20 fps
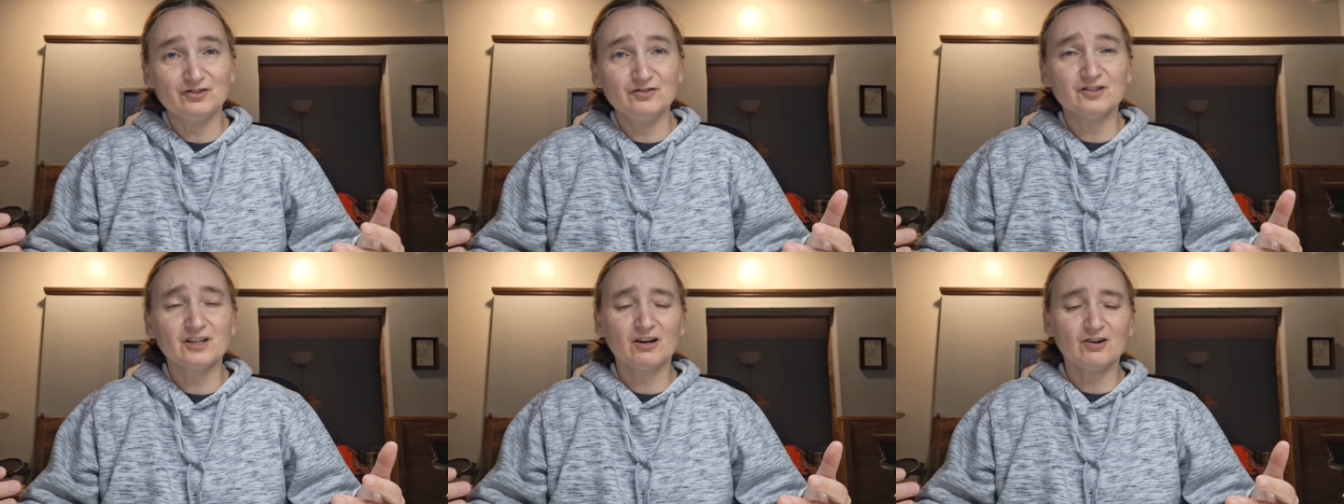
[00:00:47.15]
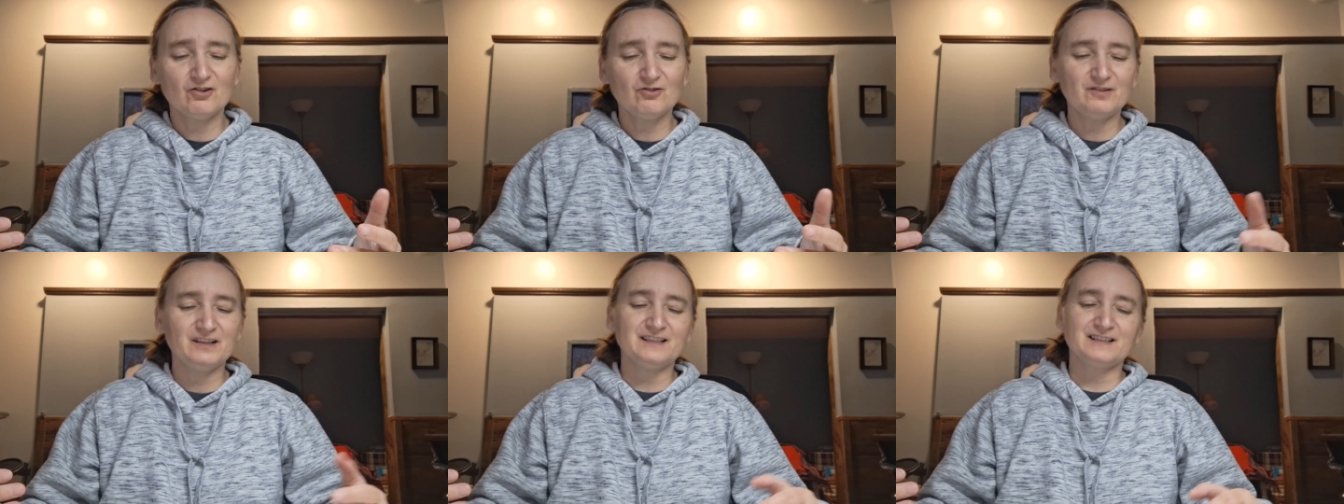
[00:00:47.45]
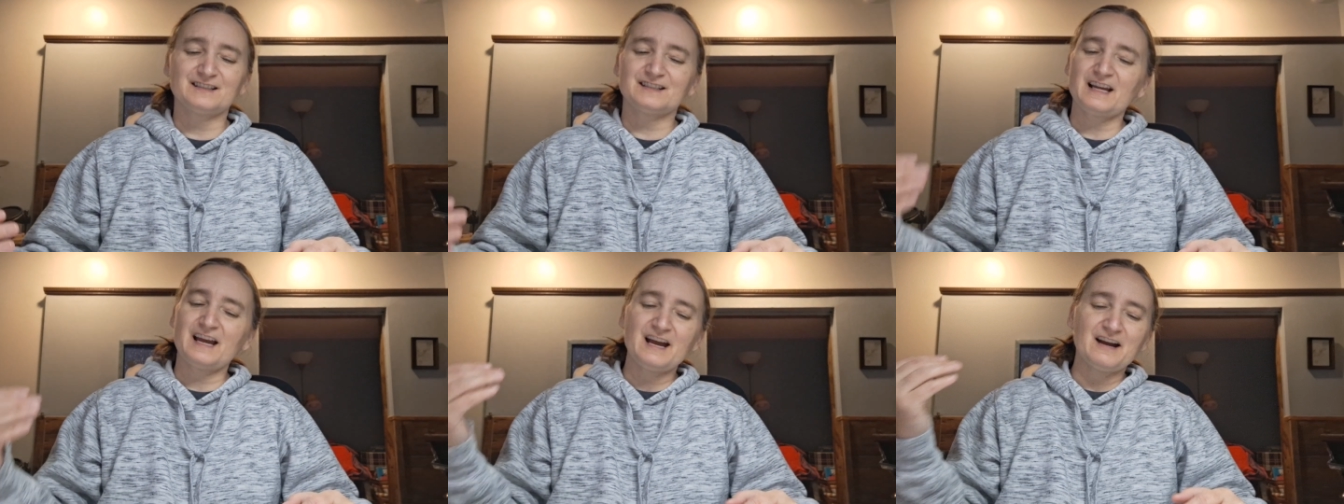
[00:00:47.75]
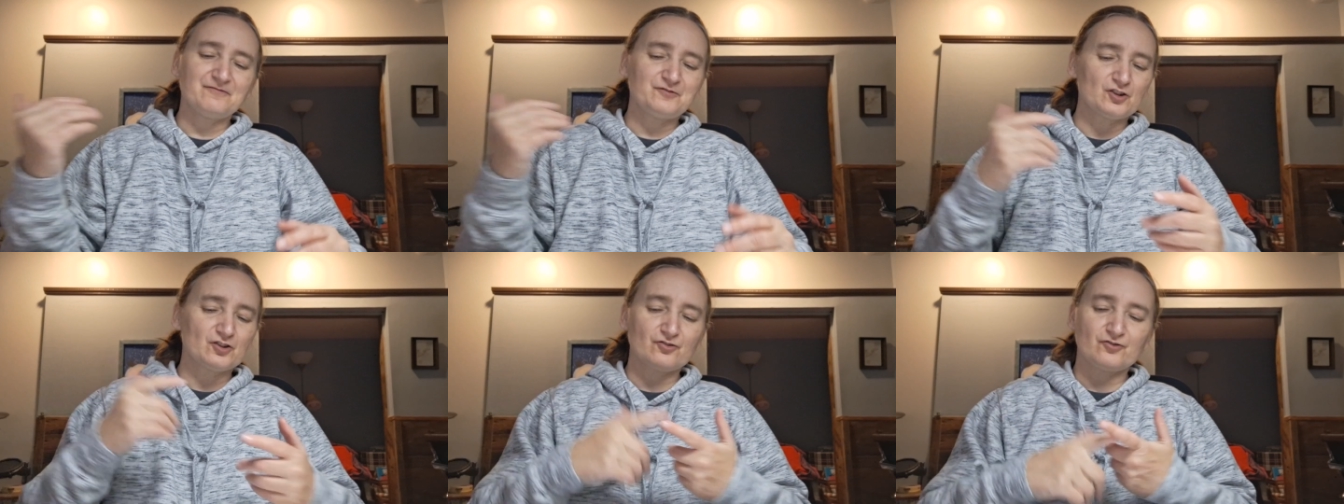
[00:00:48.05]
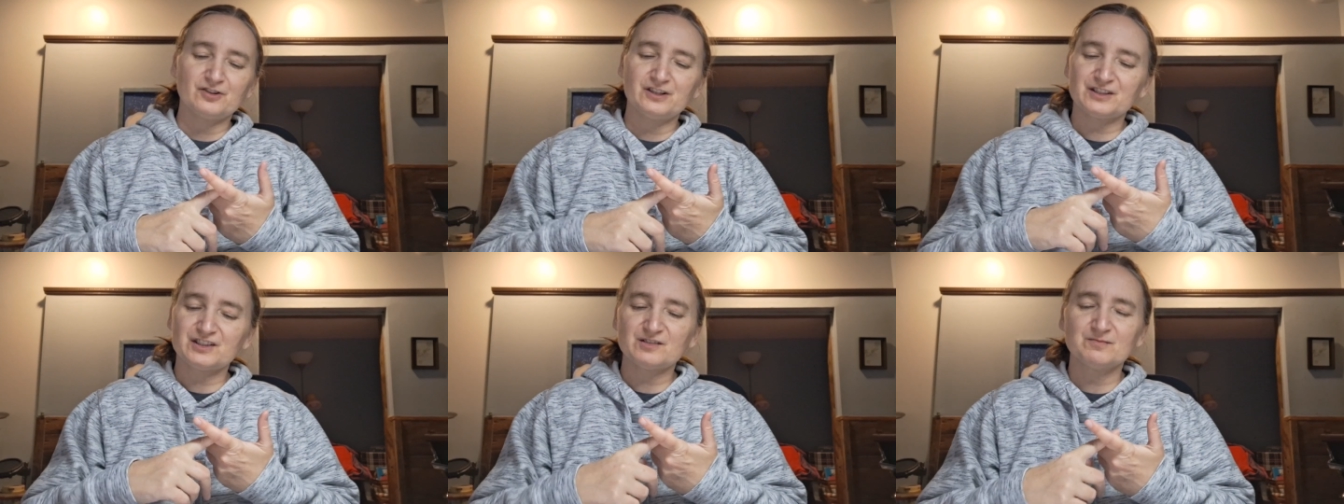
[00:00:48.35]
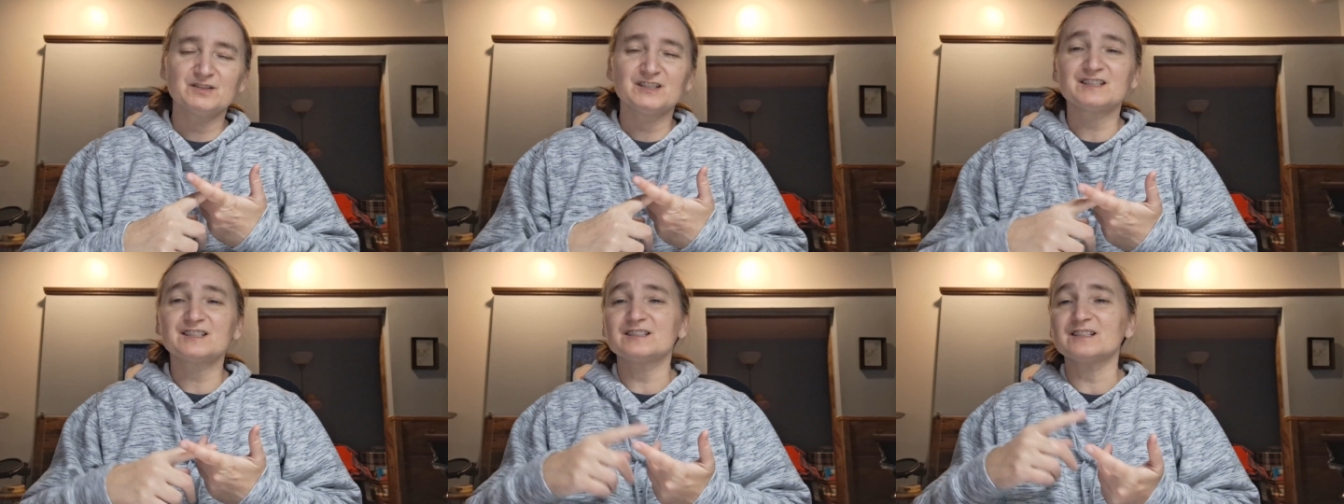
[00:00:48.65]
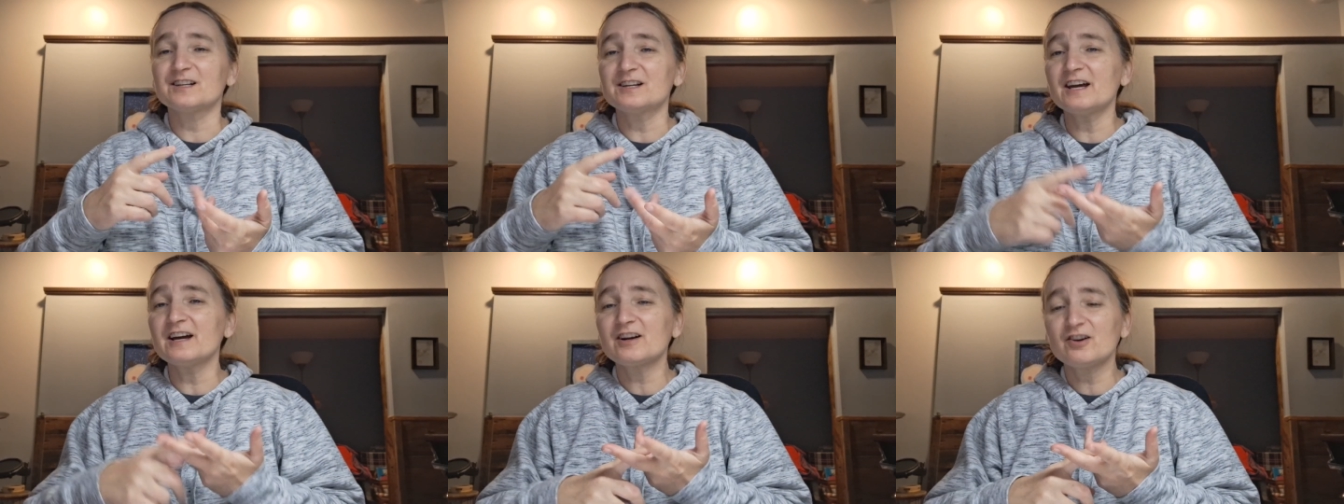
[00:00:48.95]
You know, it's after Christmas,
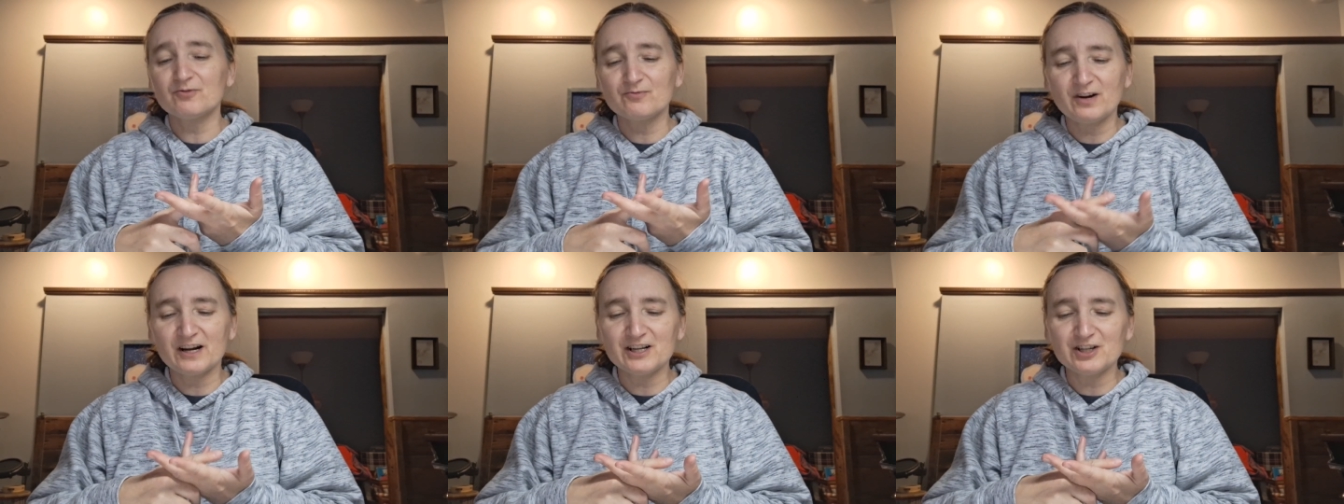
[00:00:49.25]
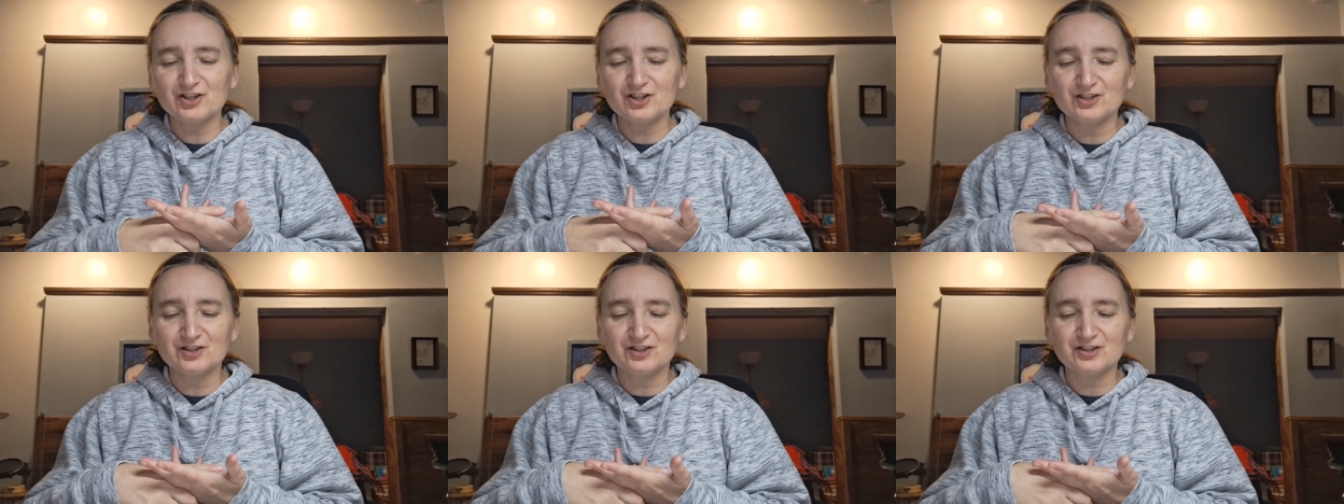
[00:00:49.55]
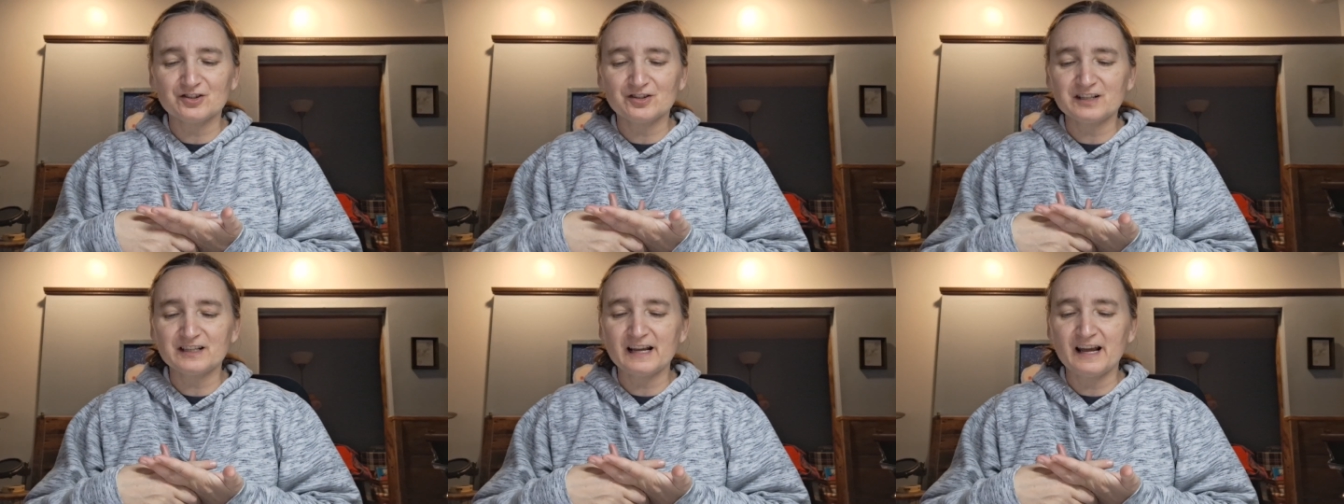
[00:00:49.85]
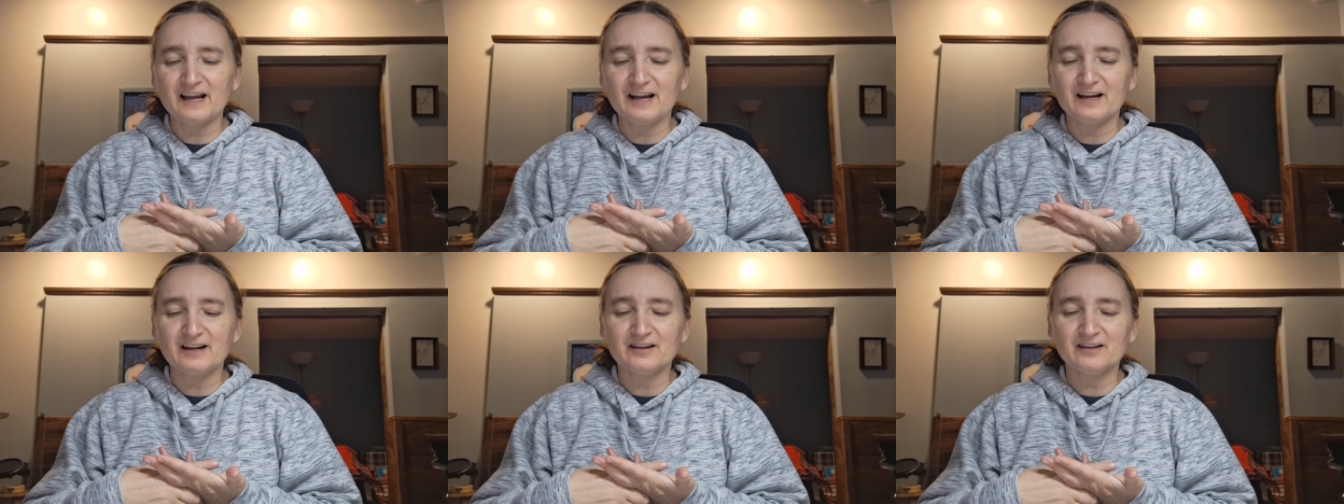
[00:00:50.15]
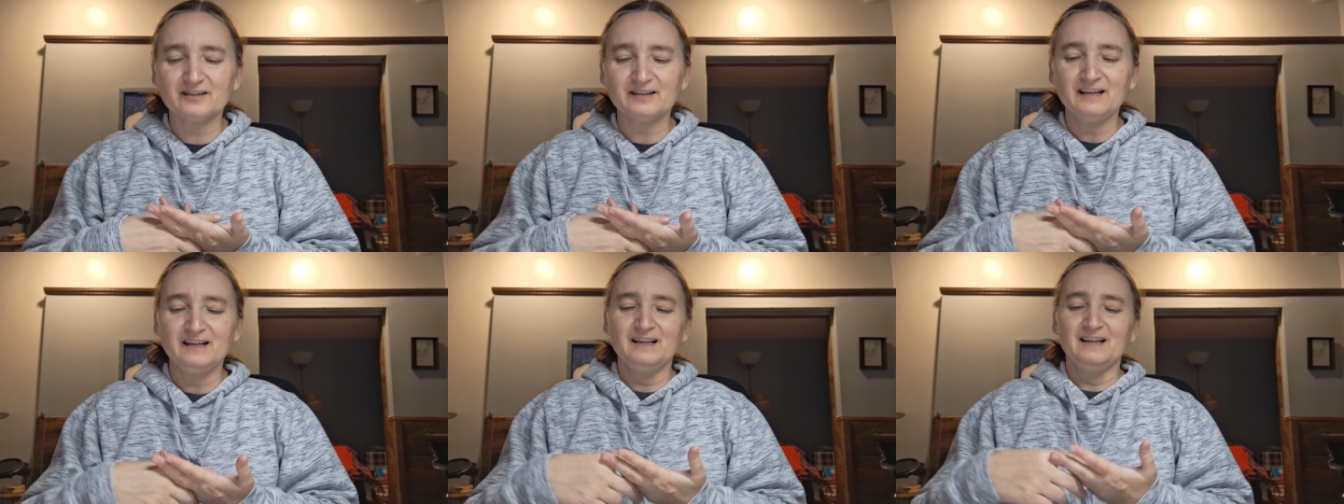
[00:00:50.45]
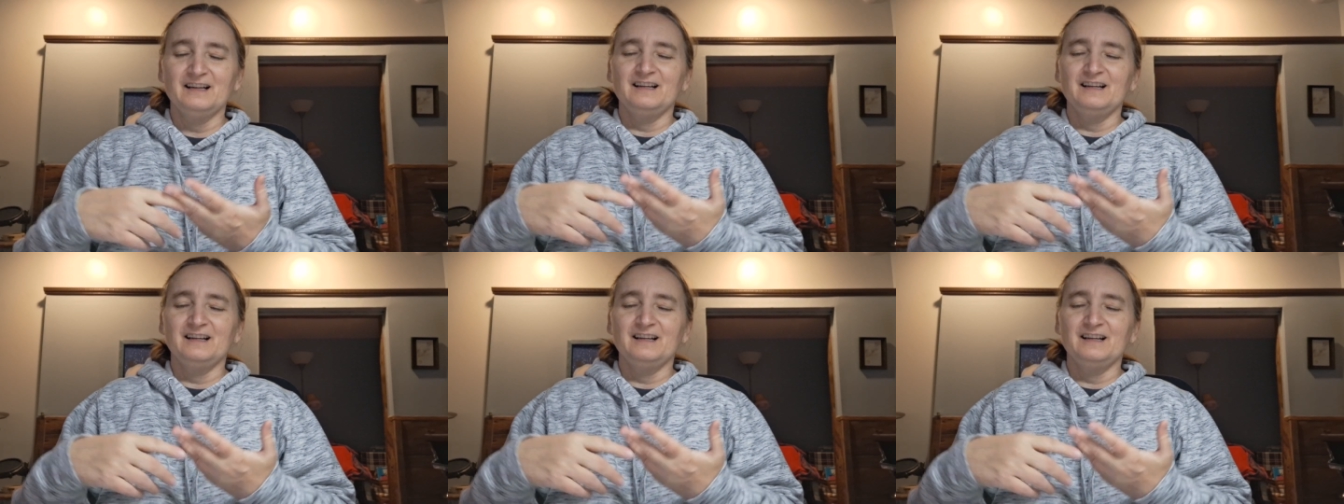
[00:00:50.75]
the decorations are down,